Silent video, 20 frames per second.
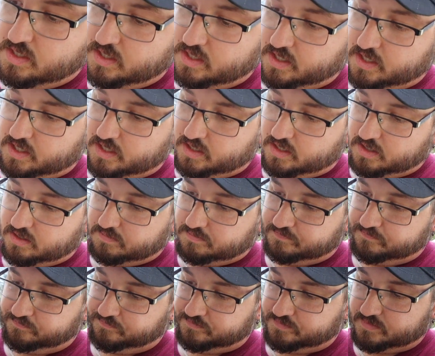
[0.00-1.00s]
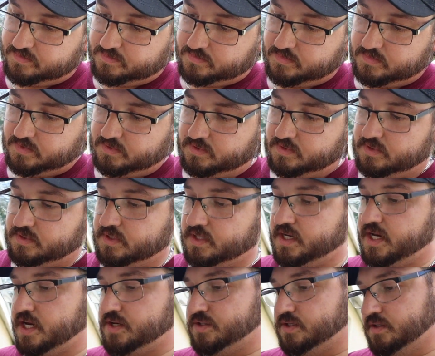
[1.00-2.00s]
It
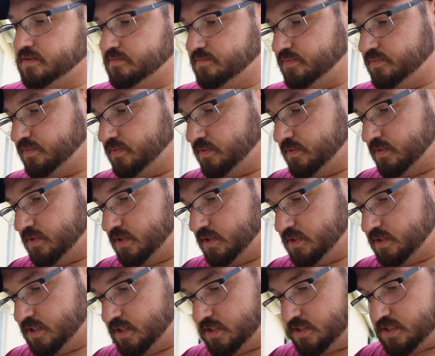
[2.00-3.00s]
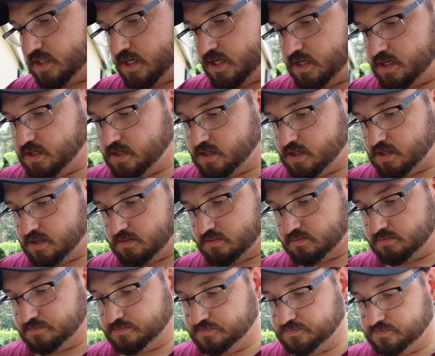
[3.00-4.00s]
actually does a
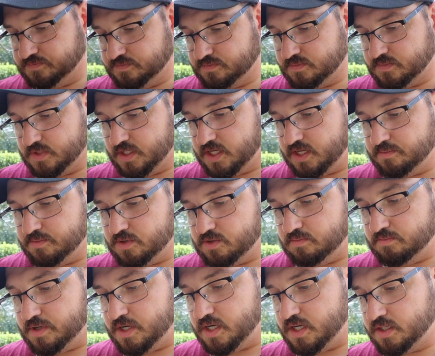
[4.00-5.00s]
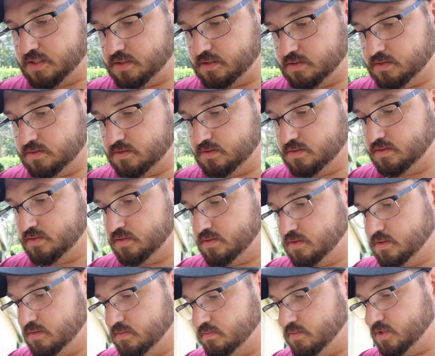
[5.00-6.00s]
chemical bond
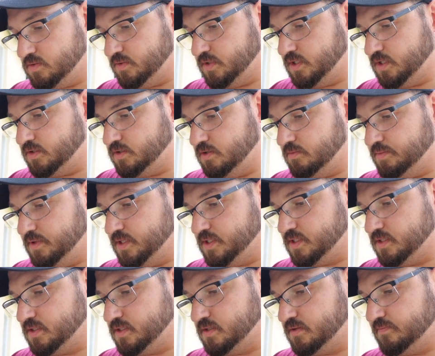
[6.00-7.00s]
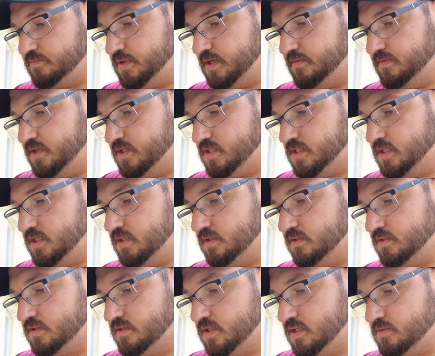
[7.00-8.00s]
between the 2 pieces of PVC,
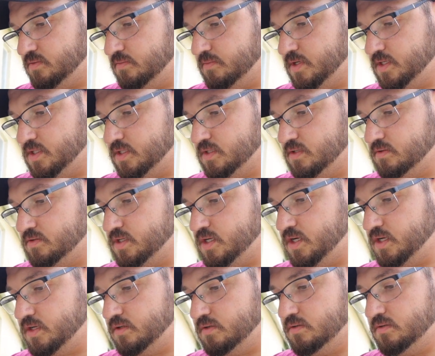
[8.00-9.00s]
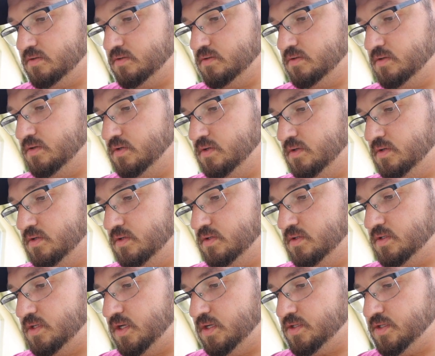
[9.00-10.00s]
so that's what makes it so tight.
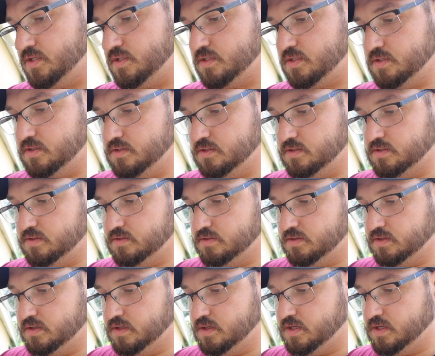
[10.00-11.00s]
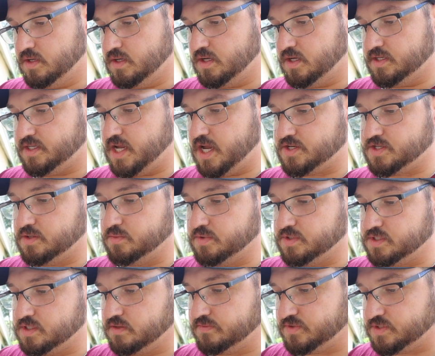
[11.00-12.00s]
It's not just attaching
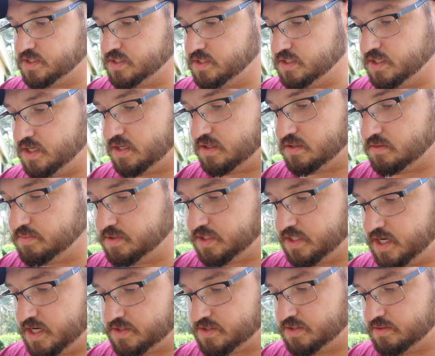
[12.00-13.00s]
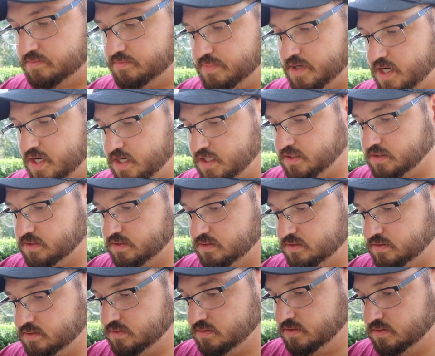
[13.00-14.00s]
one surface to the other, but they actually bond
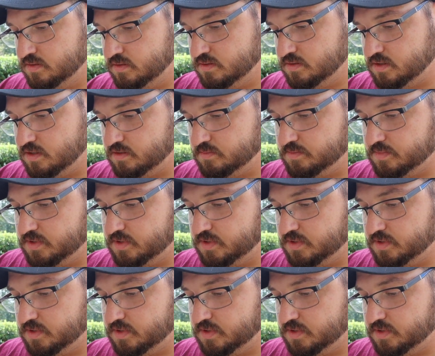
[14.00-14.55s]
on the